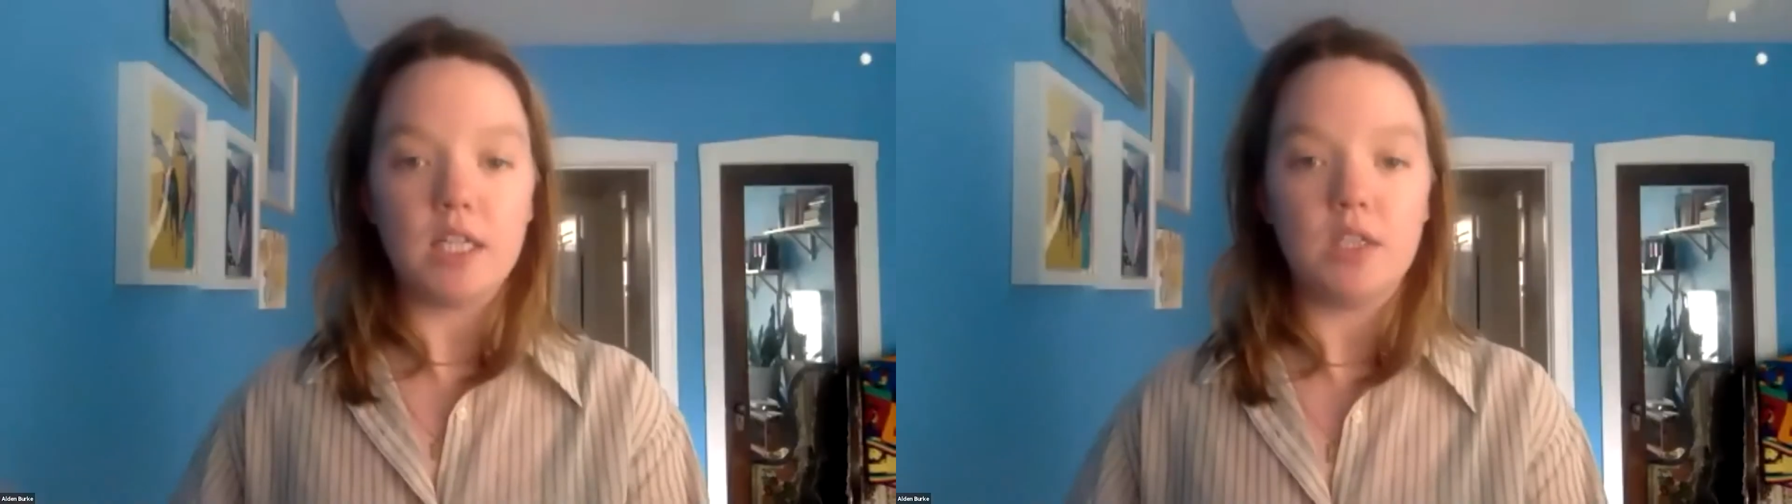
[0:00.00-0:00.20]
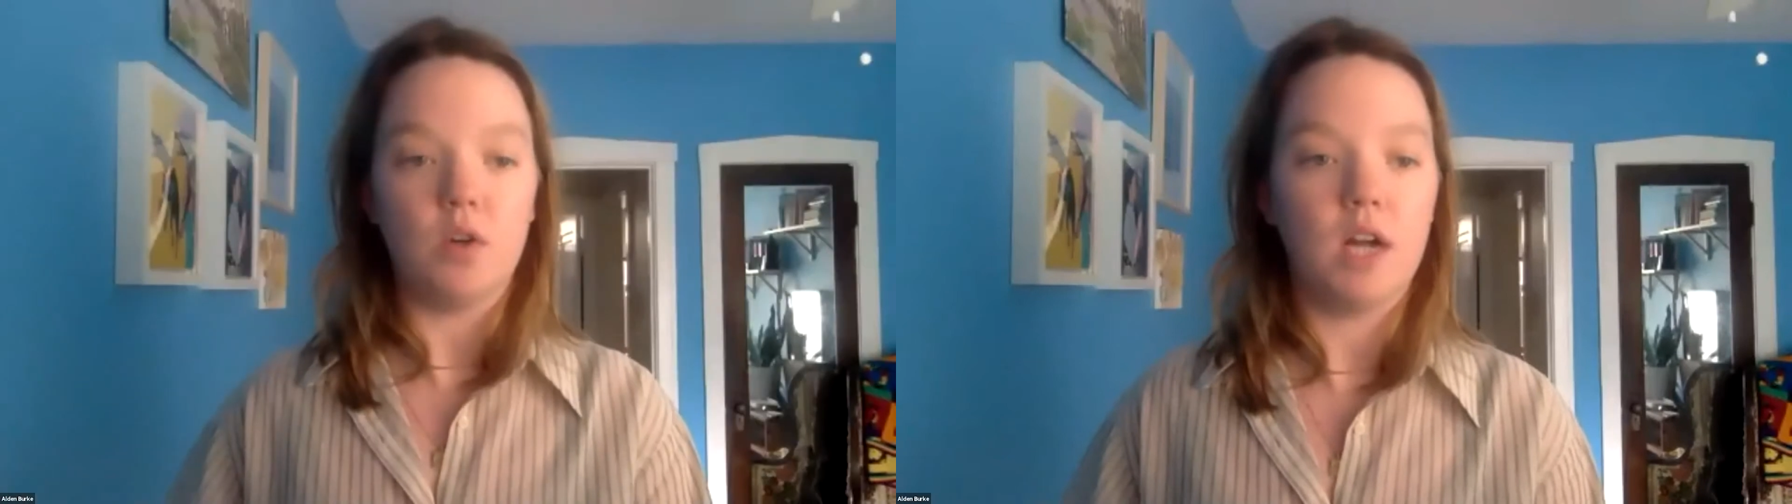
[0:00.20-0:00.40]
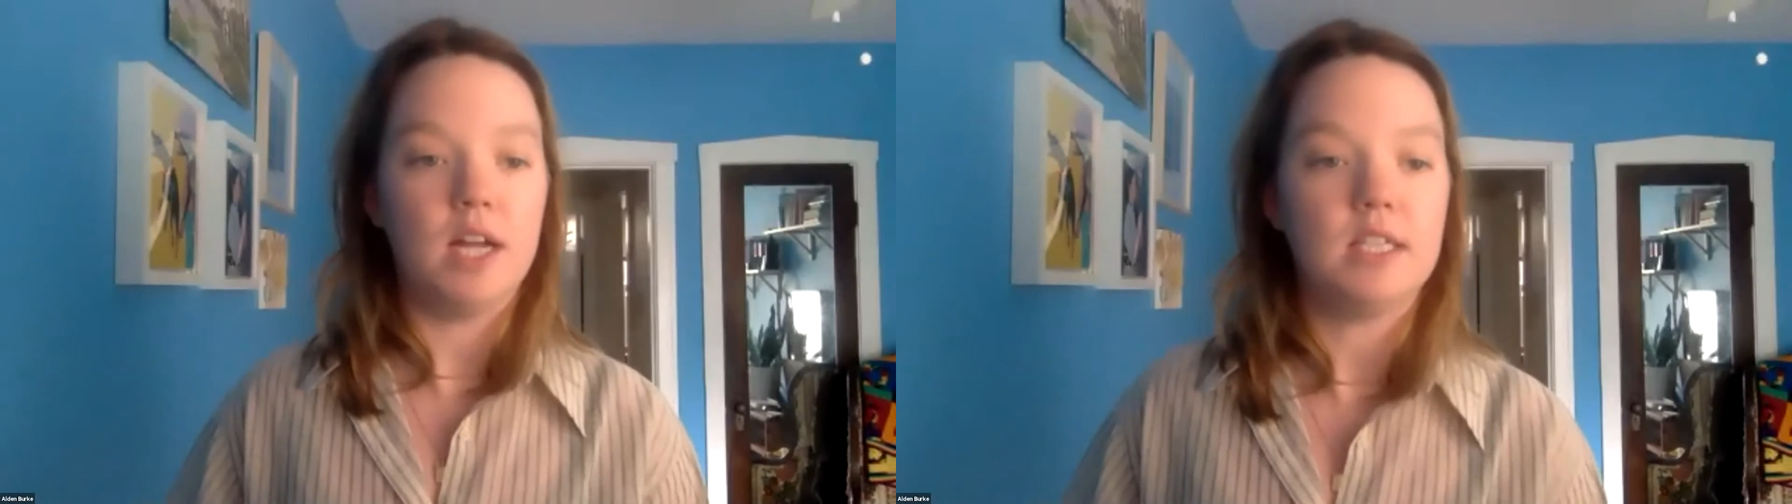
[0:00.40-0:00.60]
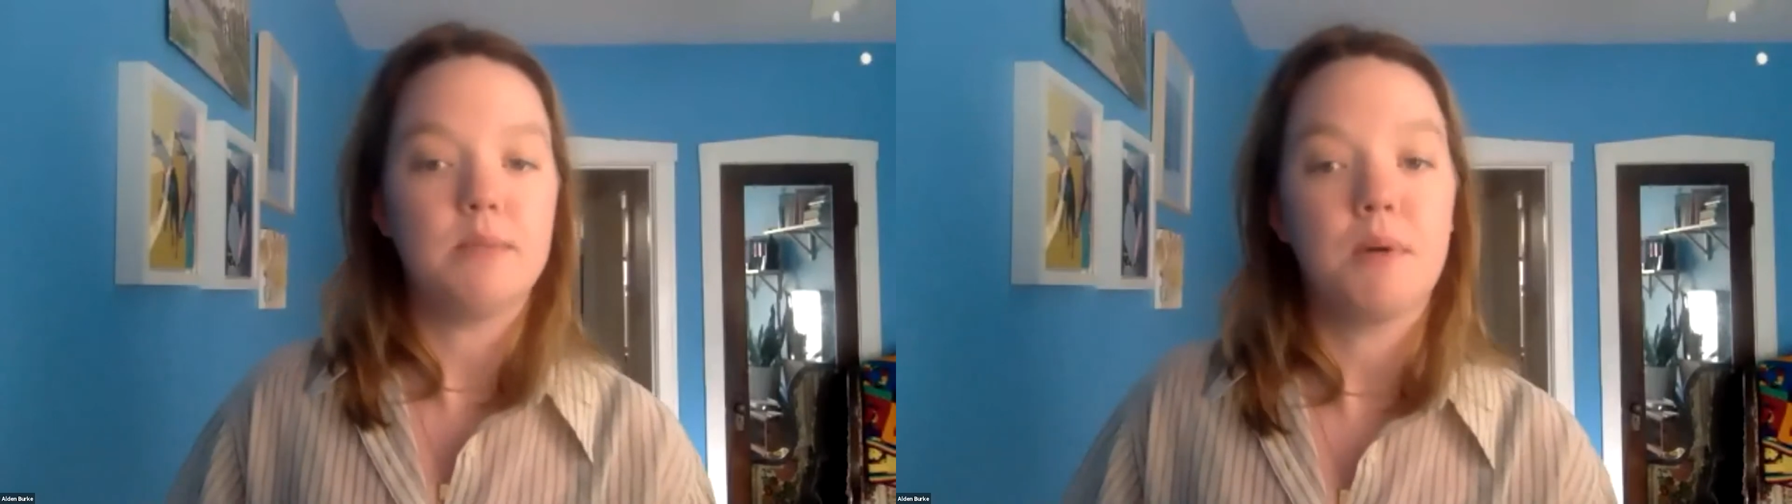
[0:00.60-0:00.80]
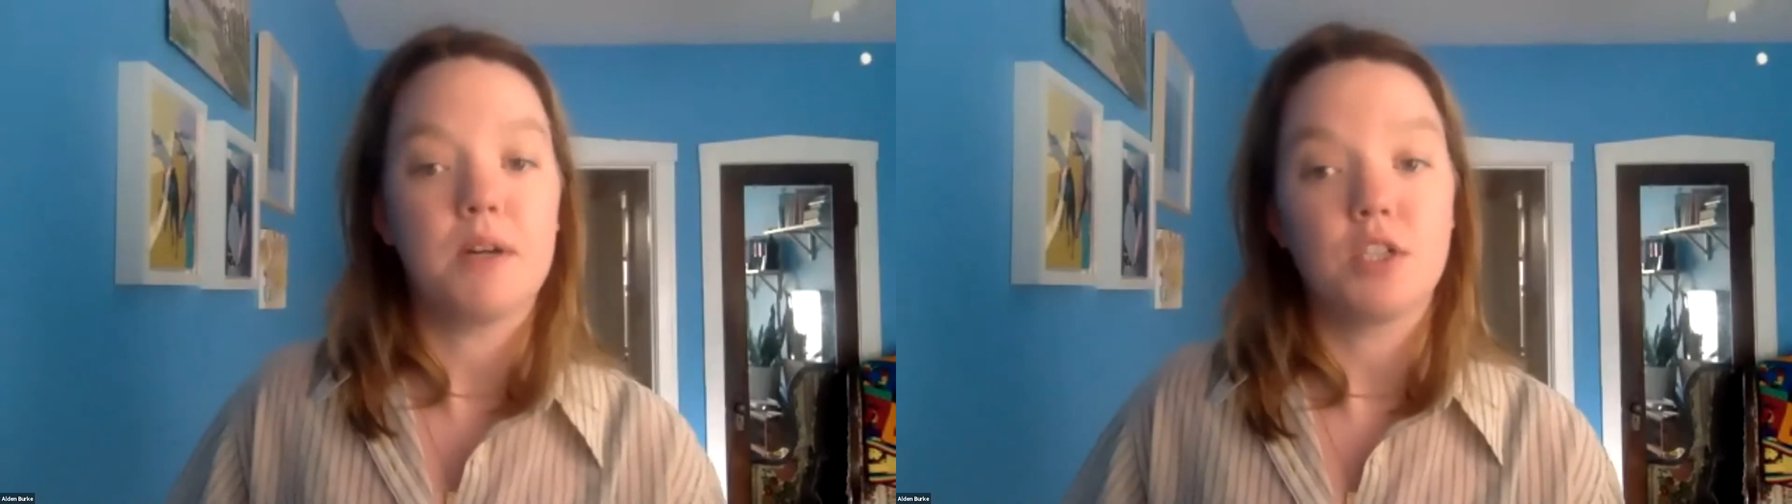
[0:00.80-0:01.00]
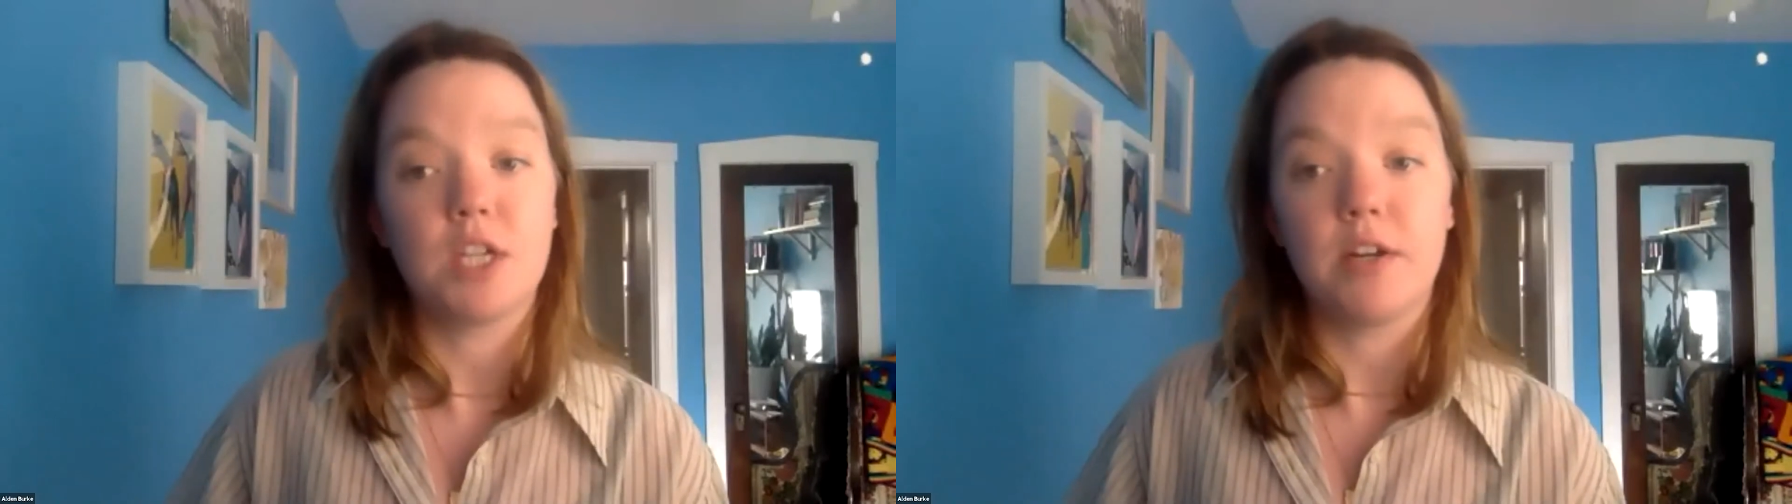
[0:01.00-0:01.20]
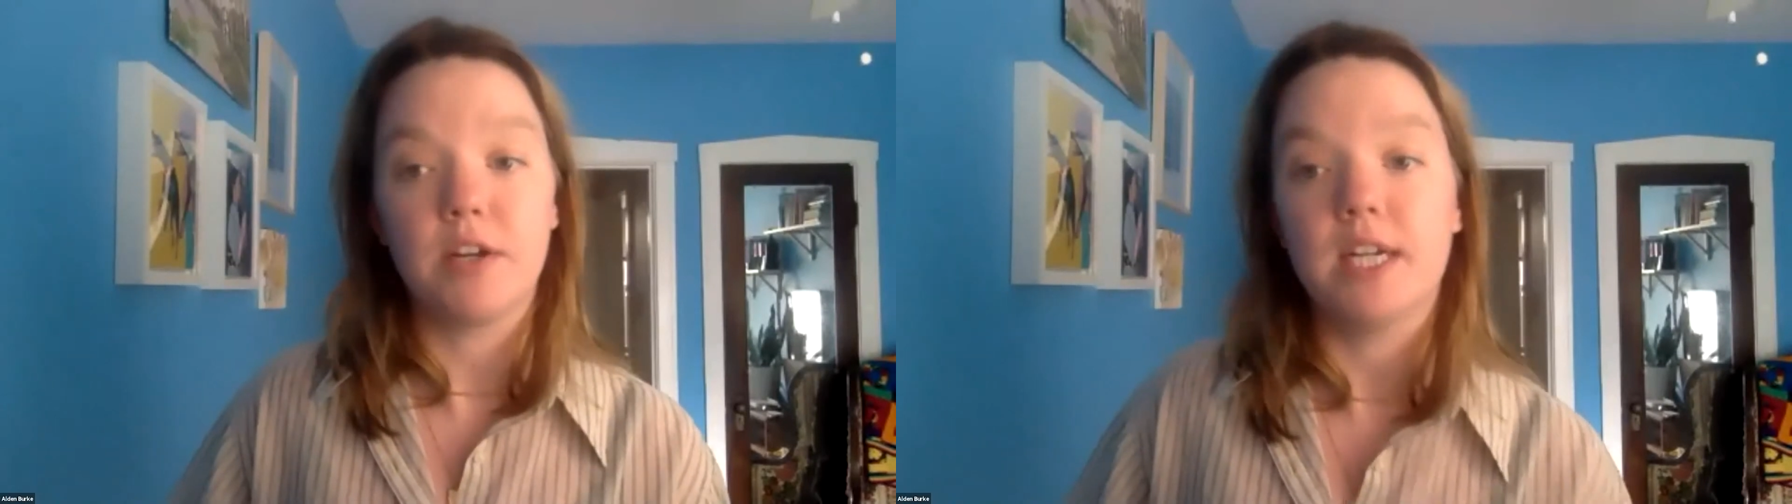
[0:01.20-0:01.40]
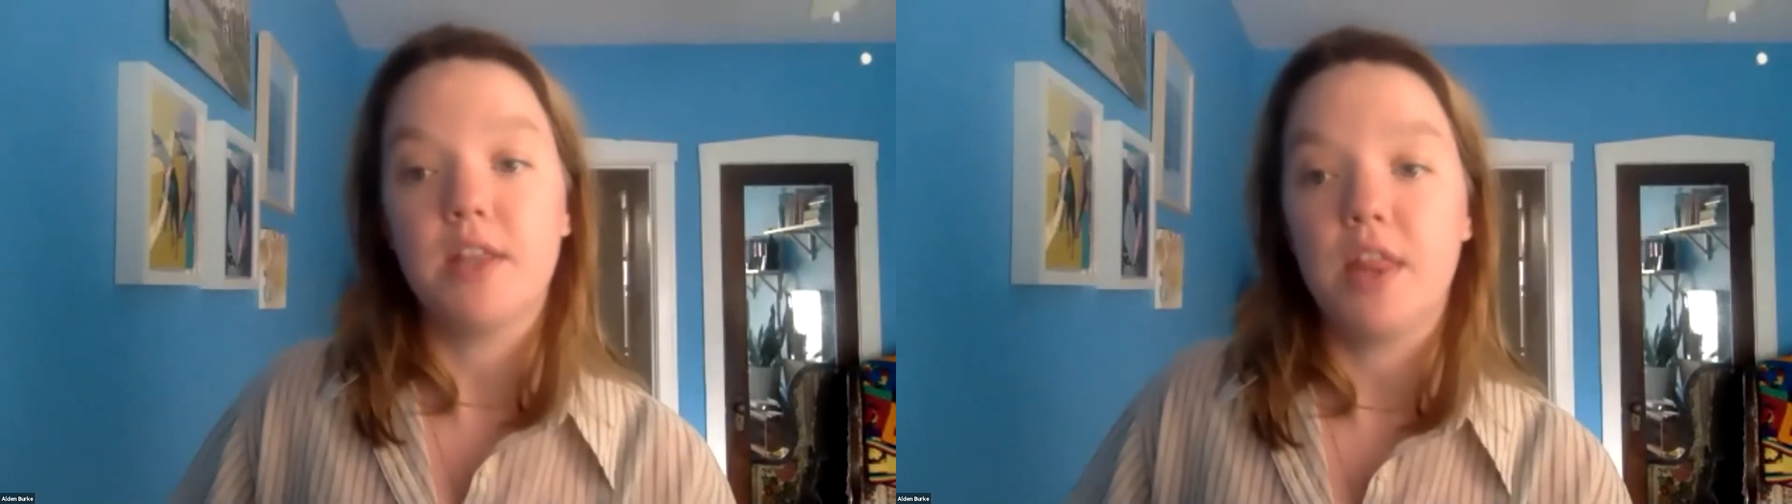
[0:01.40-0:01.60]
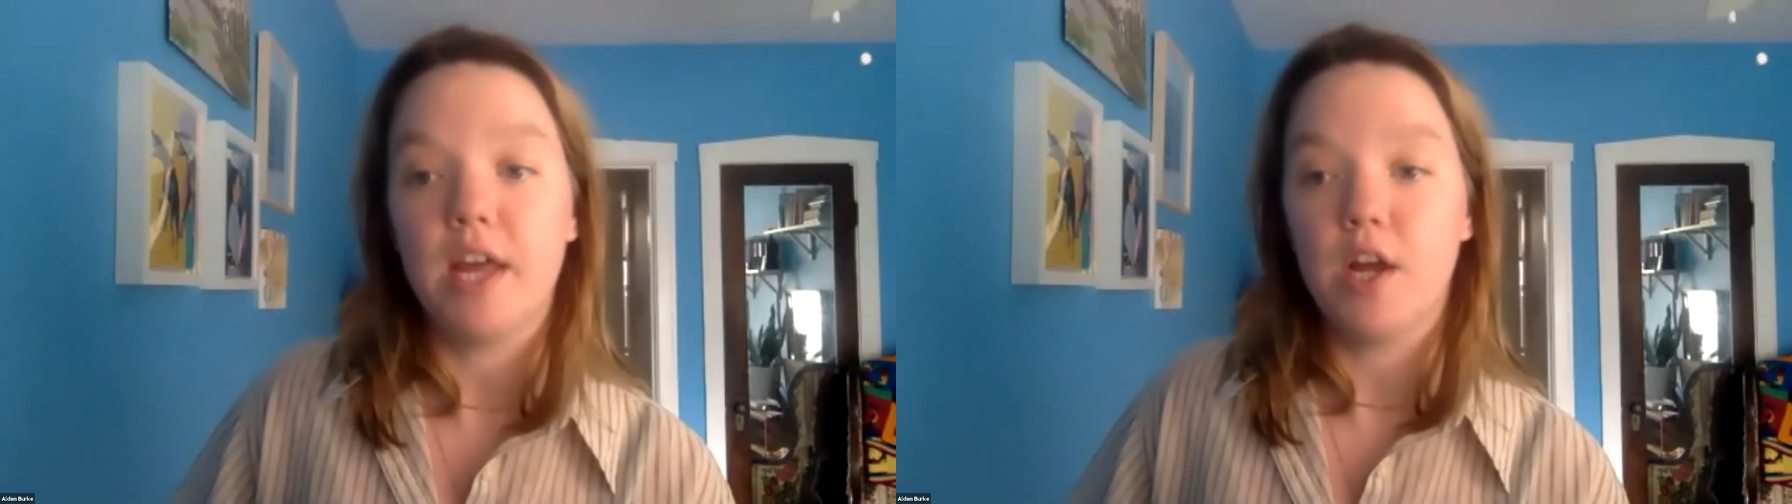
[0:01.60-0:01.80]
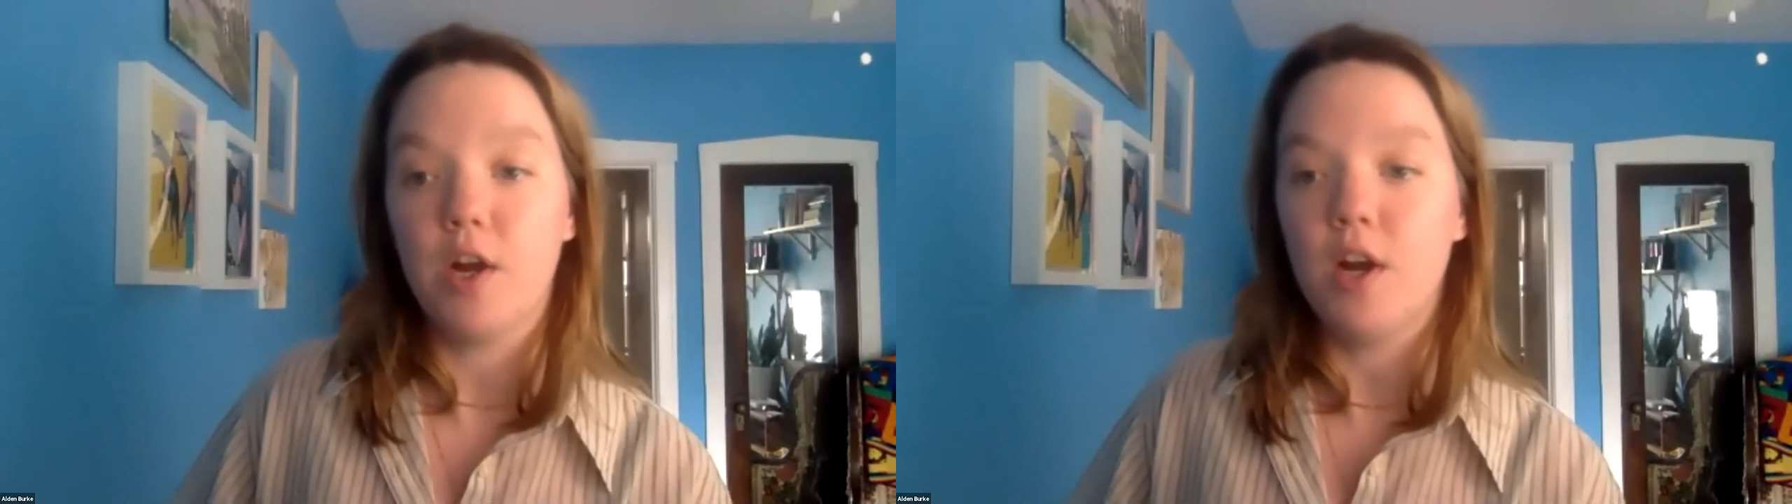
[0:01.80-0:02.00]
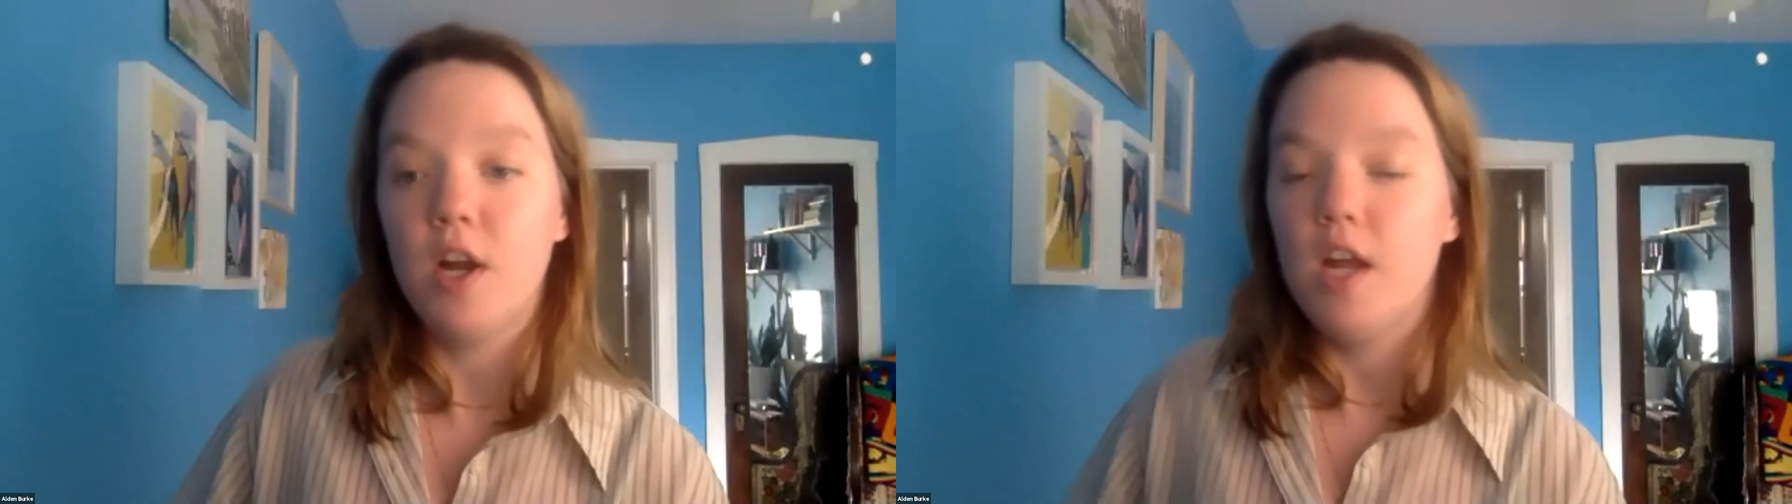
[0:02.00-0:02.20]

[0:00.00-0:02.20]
and Laura and Deepa are sharing their